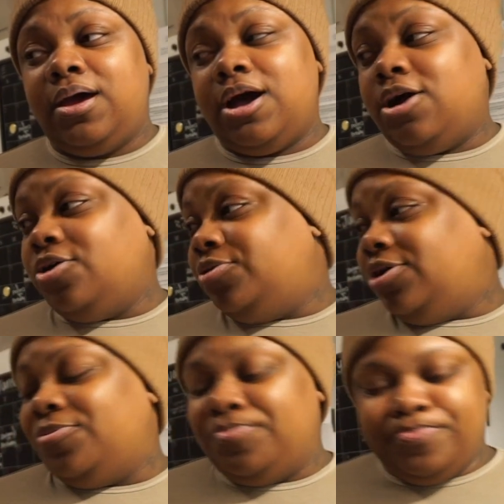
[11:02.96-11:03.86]
I don't
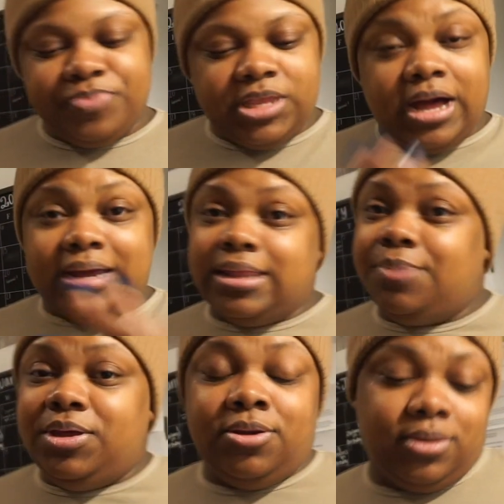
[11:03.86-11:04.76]
know. Y'all gotta let
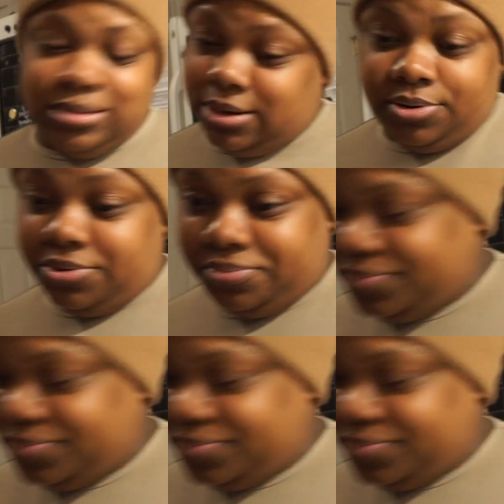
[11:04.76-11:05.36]
me know, because I don't know.